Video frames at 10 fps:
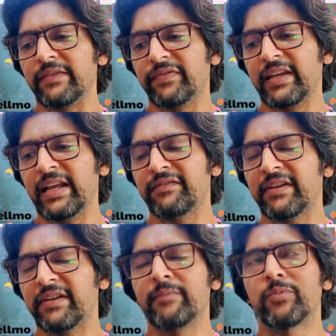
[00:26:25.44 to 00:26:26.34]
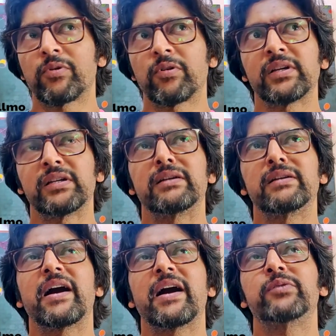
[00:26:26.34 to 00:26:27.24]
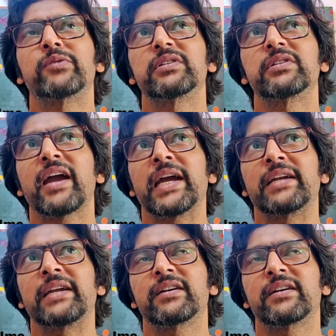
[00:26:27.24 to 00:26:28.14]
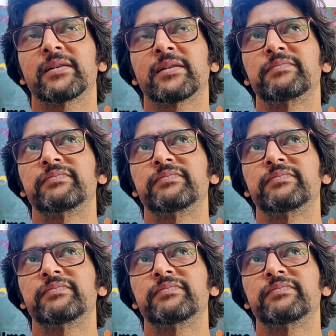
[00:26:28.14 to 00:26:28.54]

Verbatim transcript: feel have really broken out and are